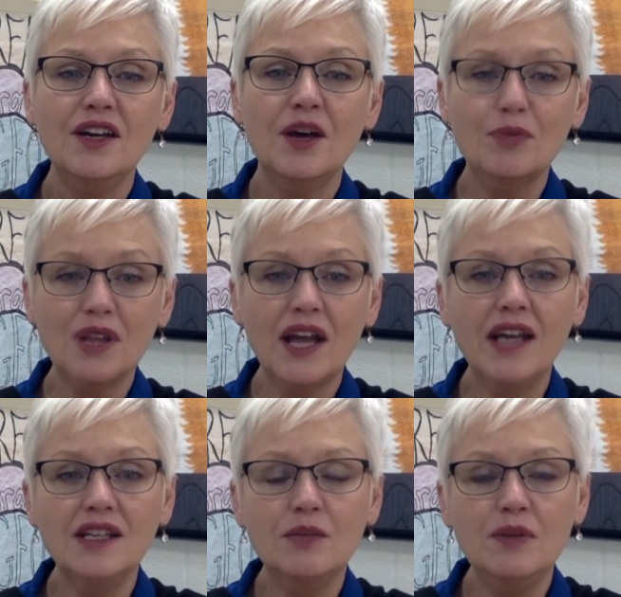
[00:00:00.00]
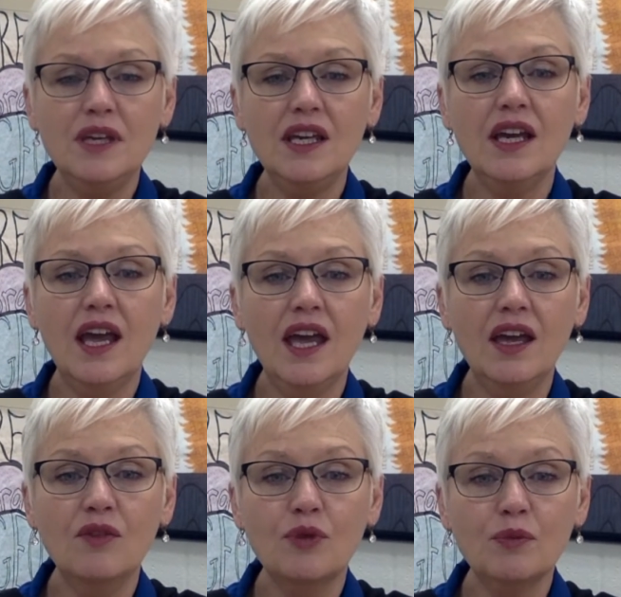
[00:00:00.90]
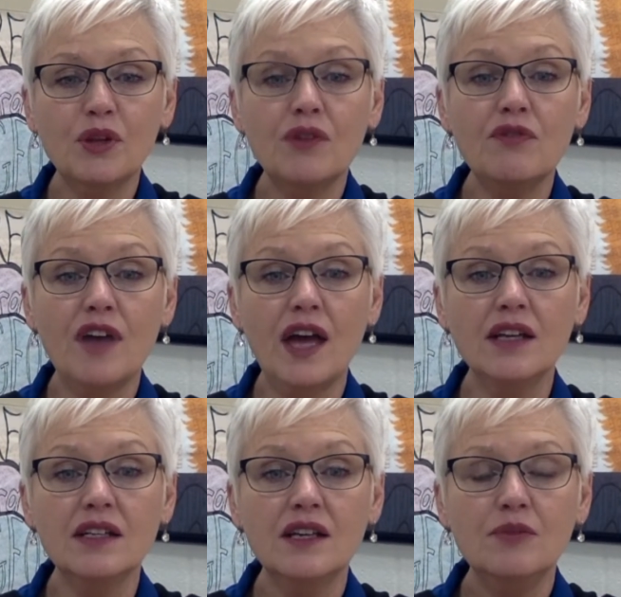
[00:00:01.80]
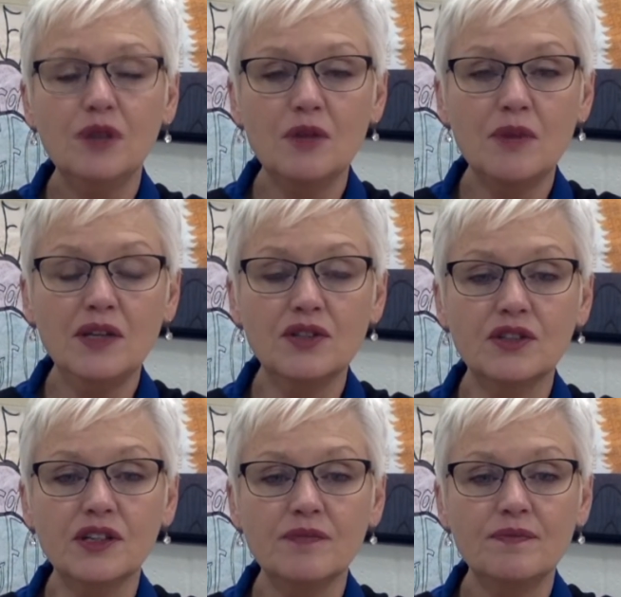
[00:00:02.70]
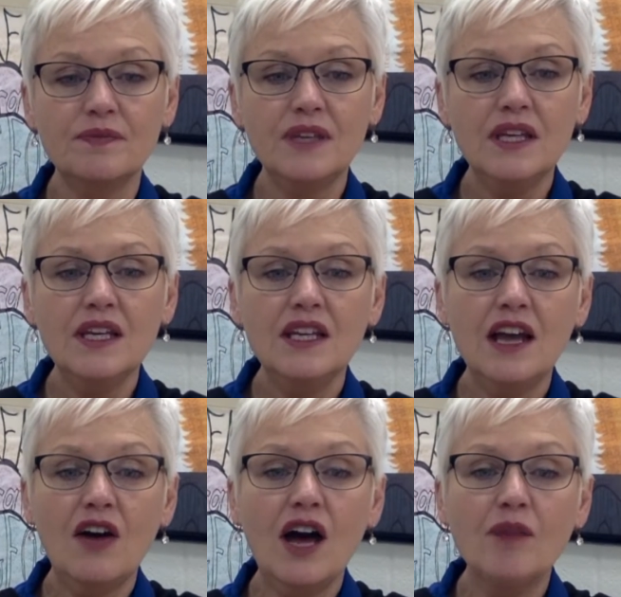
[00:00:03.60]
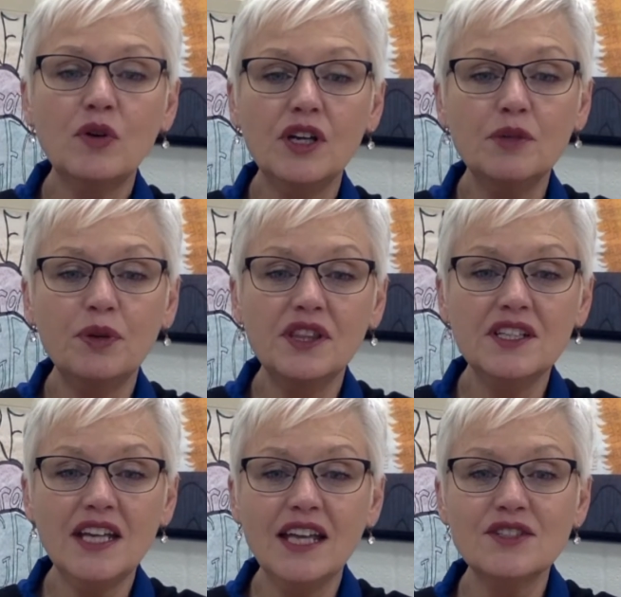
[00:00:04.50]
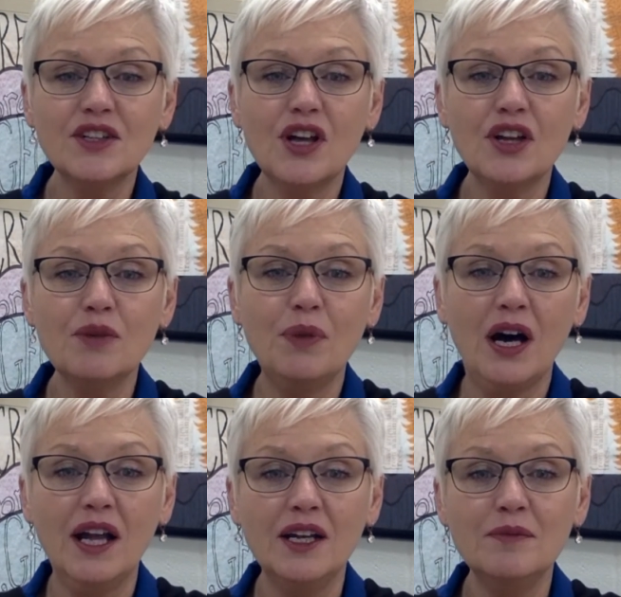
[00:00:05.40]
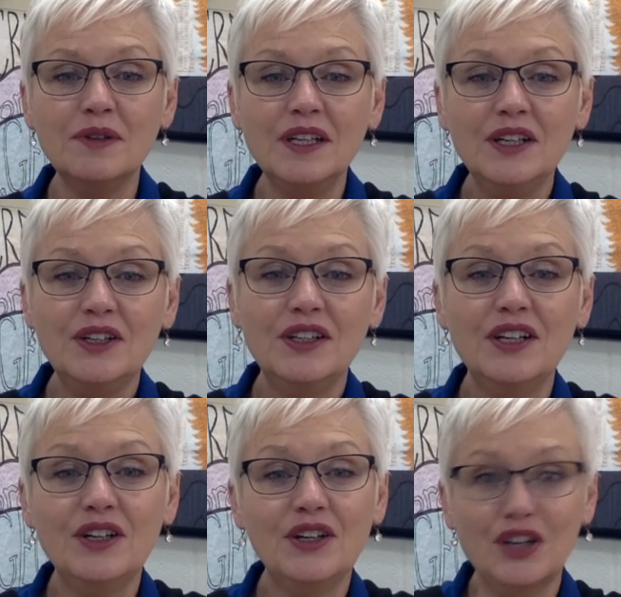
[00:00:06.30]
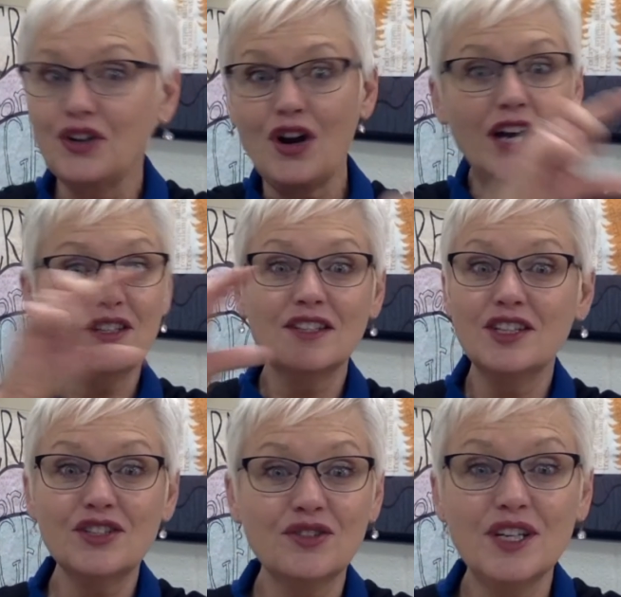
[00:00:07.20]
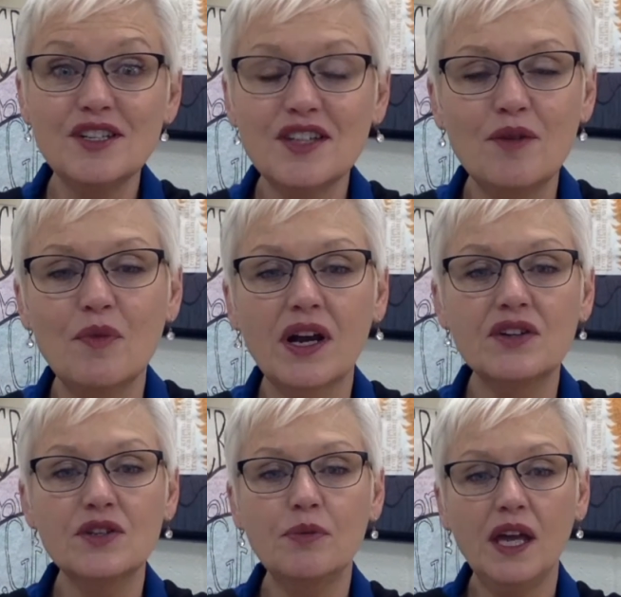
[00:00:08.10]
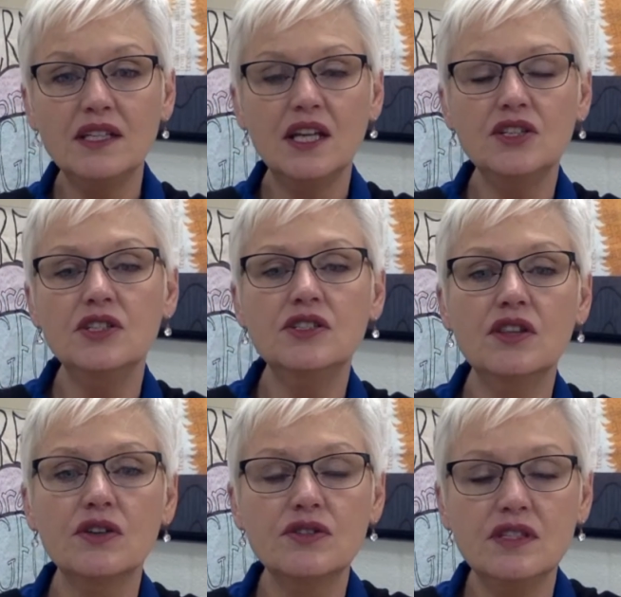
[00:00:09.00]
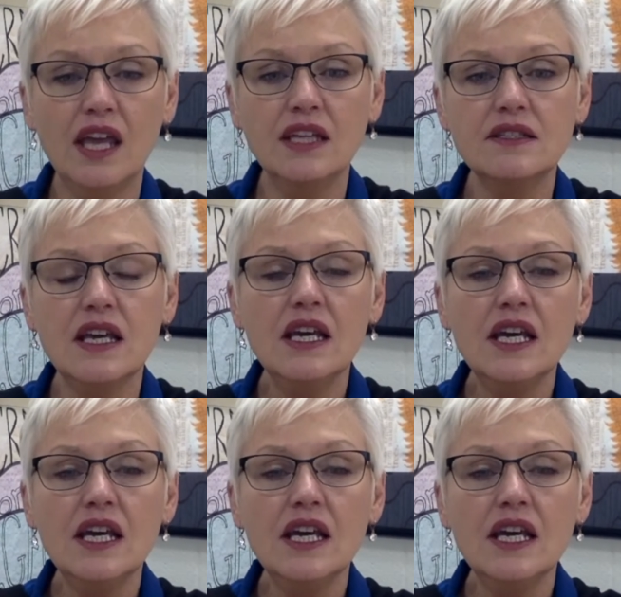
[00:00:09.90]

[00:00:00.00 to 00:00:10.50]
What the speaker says: applying to be a Ripple Effect Peer Mentor. Now, I'm going to put the dates along the bottom or across the screen somewhere, so pay attention to those dates.